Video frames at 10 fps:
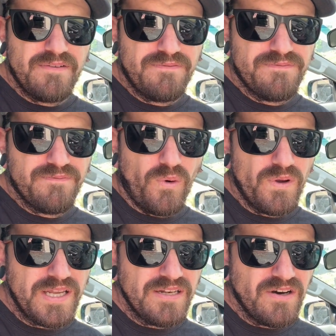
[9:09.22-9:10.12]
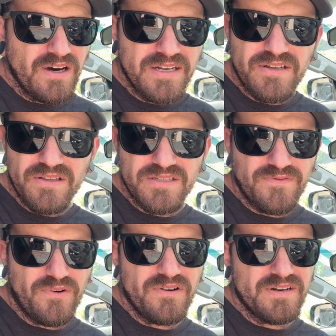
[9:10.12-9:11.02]
$49
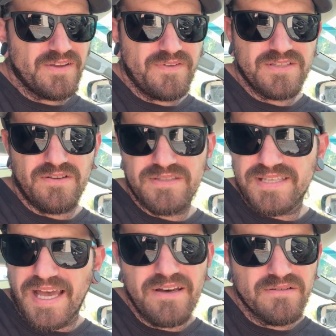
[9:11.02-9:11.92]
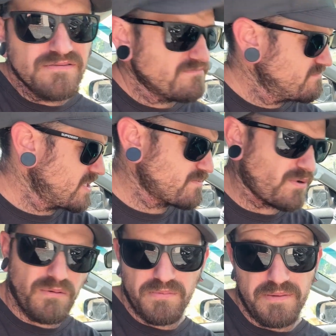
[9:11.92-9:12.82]
for it. If it's on sale, that's
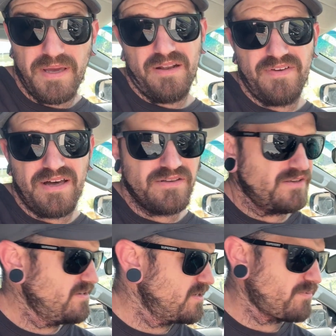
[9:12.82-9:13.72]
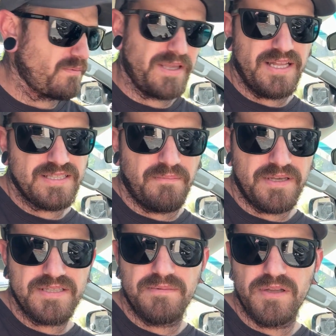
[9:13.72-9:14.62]
probably better value. You probably get something
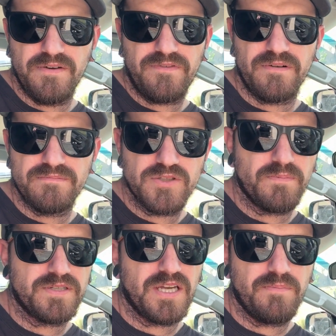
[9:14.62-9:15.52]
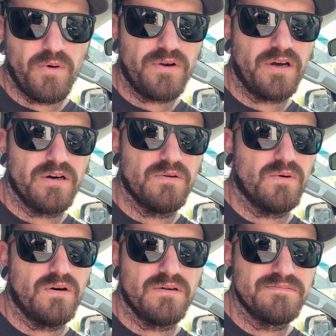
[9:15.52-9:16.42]
similar from Super Cheap Auto
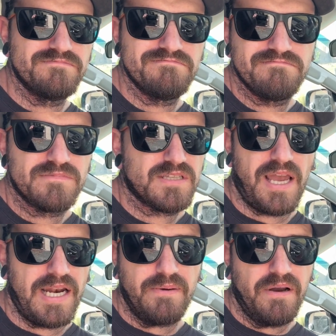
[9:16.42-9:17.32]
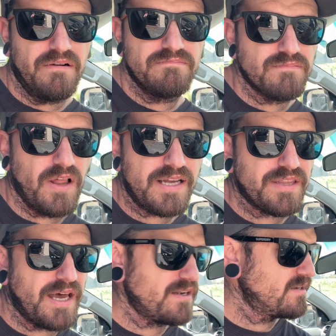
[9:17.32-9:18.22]
or anywhere like
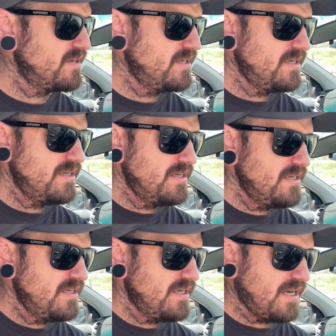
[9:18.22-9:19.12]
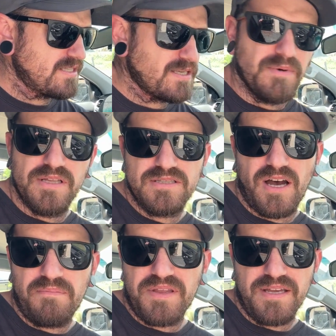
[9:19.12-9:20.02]
that. A similar
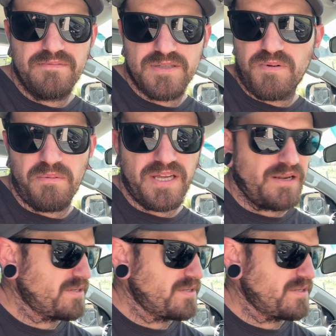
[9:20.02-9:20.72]
type thing that's probably going to